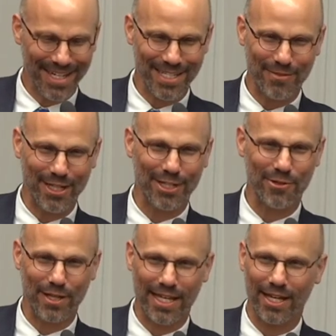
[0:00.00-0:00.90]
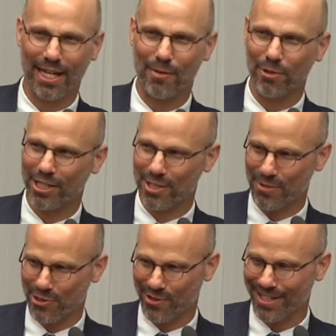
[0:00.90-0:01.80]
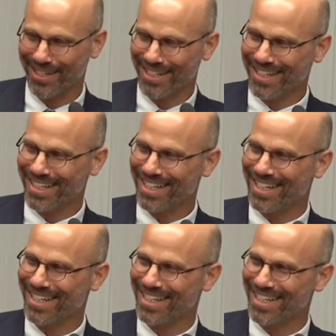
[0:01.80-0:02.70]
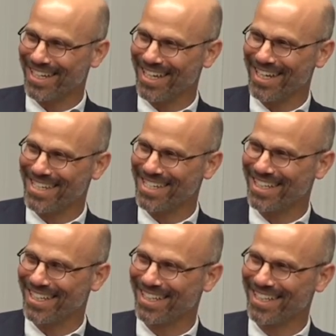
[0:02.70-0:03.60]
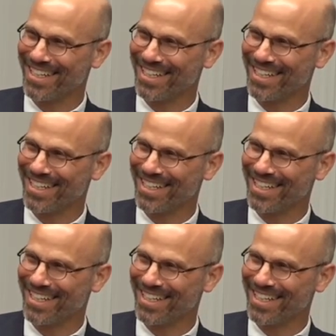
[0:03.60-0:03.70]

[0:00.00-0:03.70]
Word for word: it has something to do with animal husbandry, uh, and it's uh,